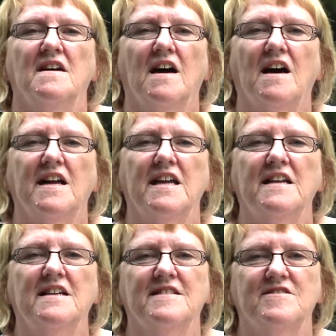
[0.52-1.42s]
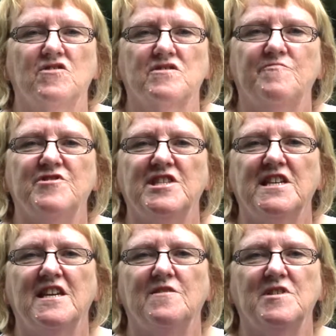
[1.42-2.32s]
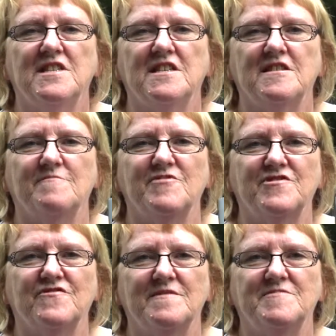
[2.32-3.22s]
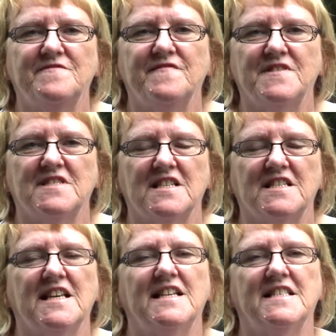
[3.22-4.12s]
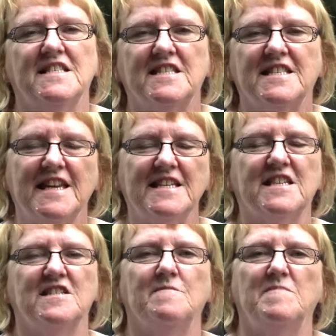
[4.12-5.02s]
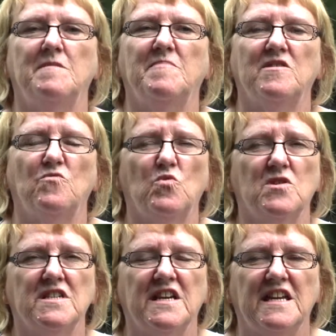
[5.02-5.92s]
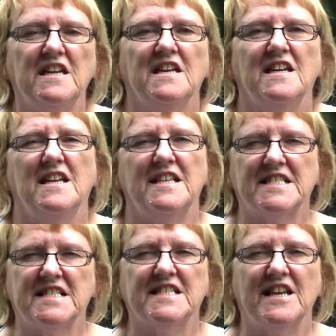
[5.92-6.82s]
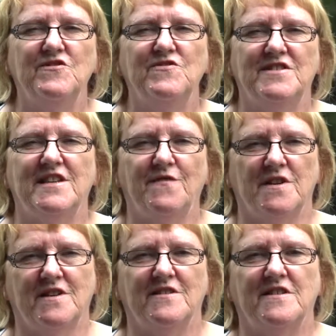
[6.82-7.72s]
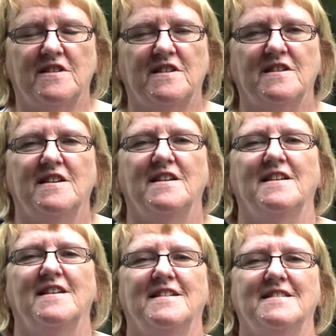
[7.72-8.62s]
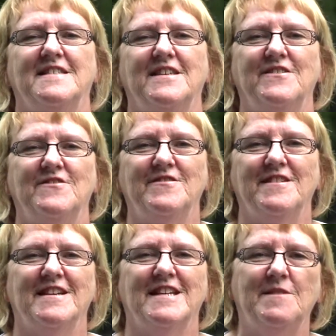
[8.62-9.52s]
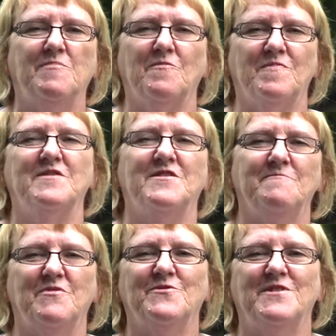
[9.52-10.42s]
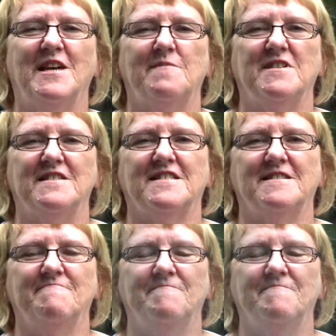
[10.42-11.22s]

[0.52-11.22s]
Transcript: Hi, Dr. Bridget here with another prescription for success, and today's going to be about why it's so difficult to keep up those important habits.